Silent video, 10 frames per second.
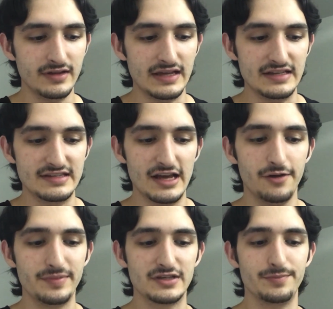is to
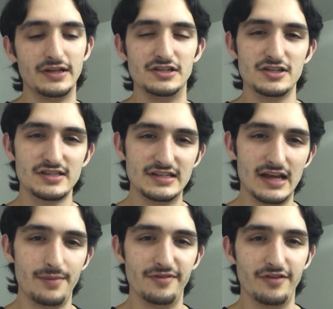help explain just the
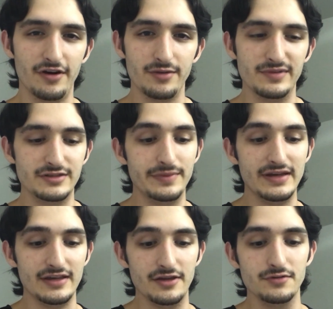type of arguments
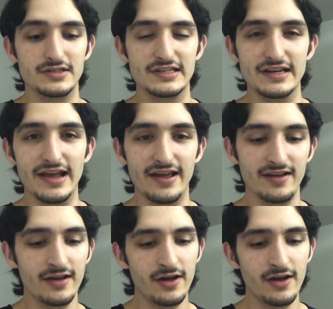being used today